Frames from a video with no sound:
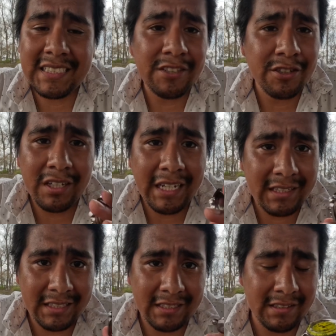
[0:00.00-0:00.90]
I said, you could get
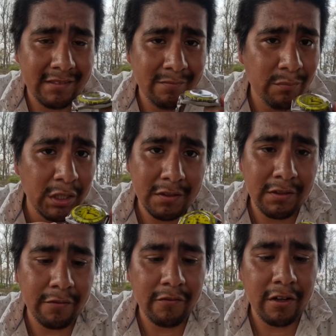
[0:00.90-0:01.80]
these in a bunch of
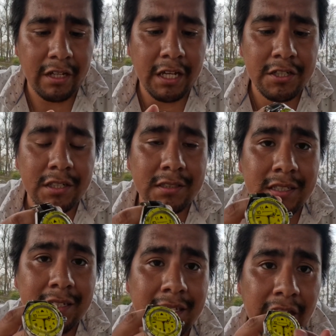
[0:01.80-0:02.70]
different variations.
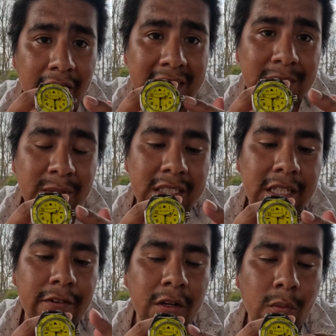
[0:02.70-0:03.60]
This
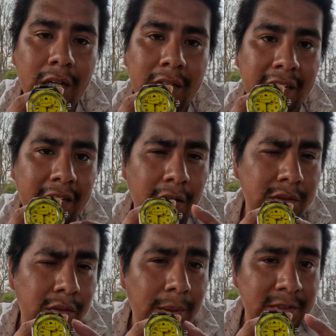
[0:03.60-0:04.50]
specific one, I think,
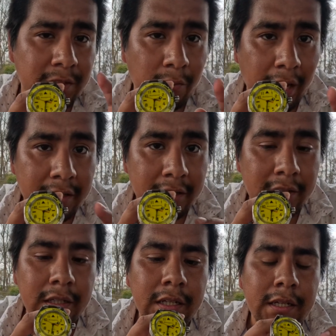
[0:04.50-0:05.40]
also comes in red.
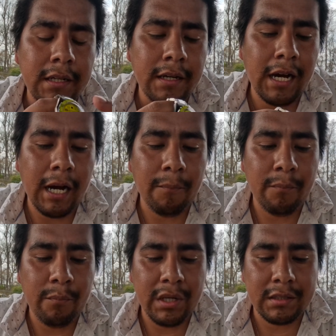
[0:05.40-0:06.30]

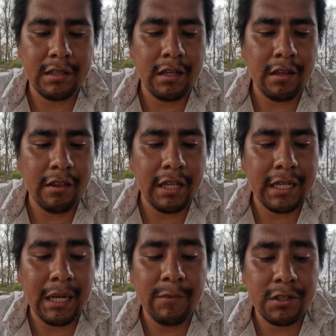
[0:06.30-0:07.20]
But the
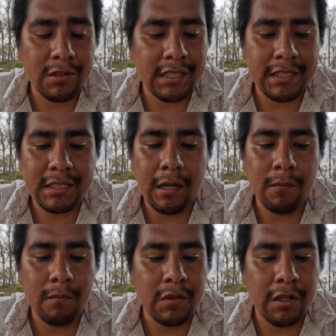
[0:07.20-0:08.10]
Komandirskies
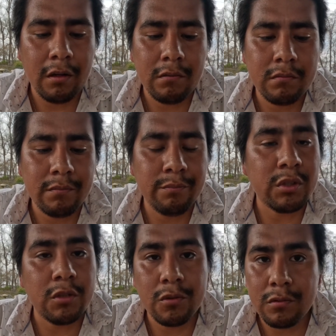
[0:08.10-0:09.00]
come,
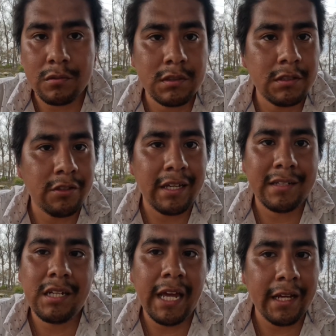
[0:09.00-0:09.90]
blues. You can
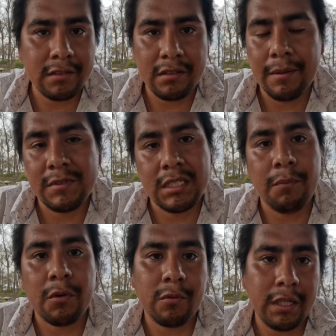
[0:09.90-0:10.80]
get tanks on them.
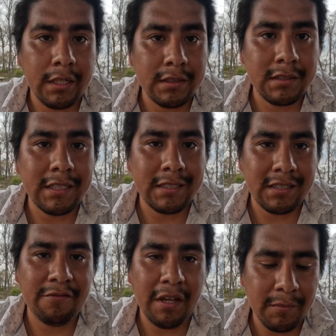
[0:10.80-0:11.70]
Submarines is
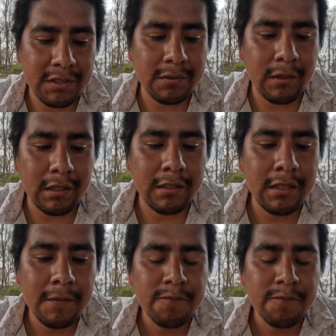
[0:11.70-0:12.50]
the famous one.